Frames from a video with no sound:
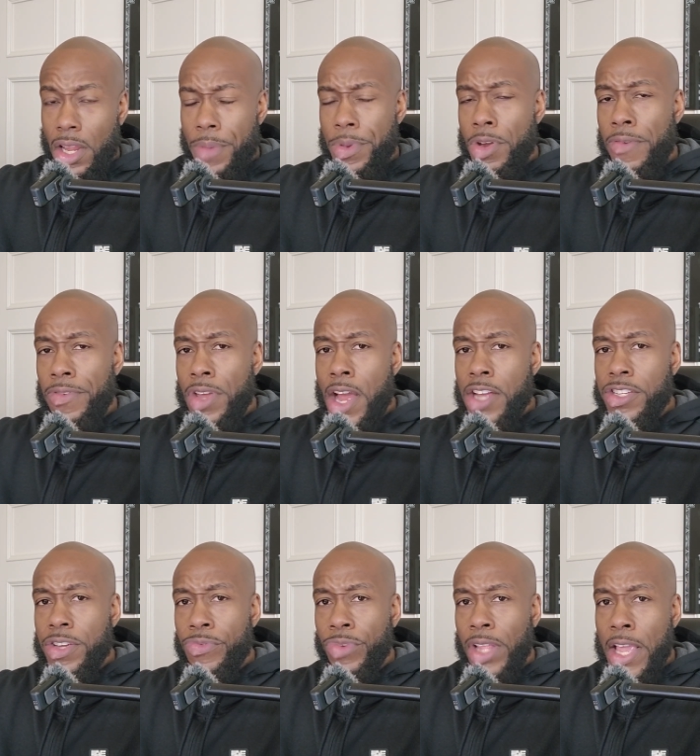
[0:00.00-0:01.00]
Let me know if you guys
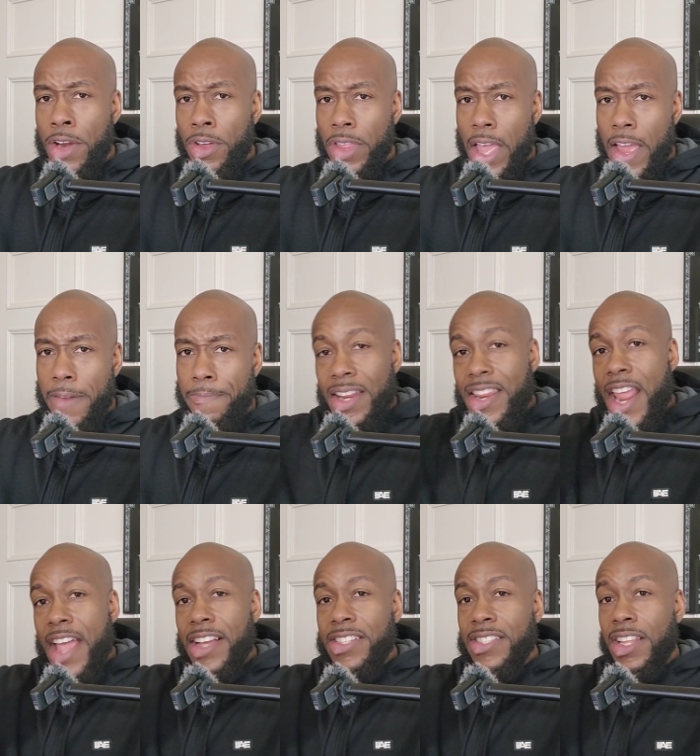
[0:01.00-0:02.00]
can relate on that.
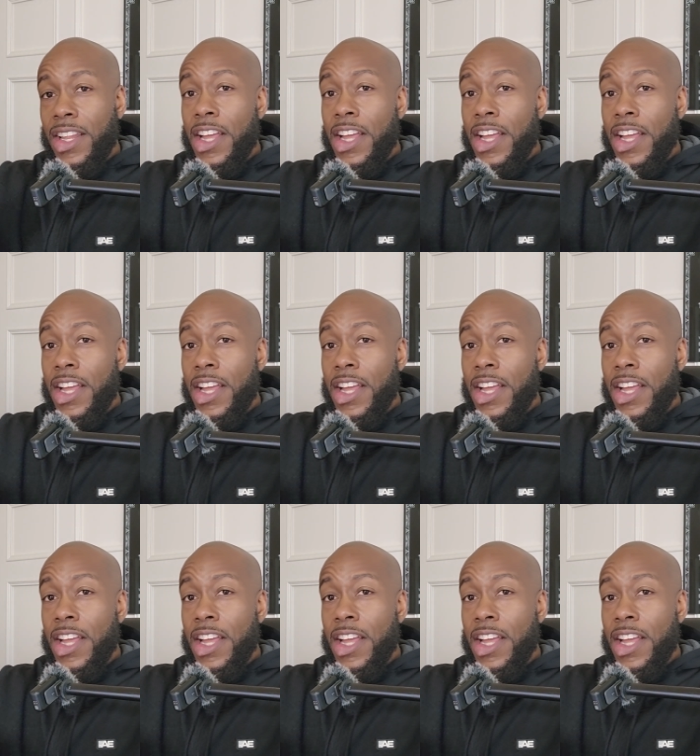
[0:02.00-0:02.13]
Next,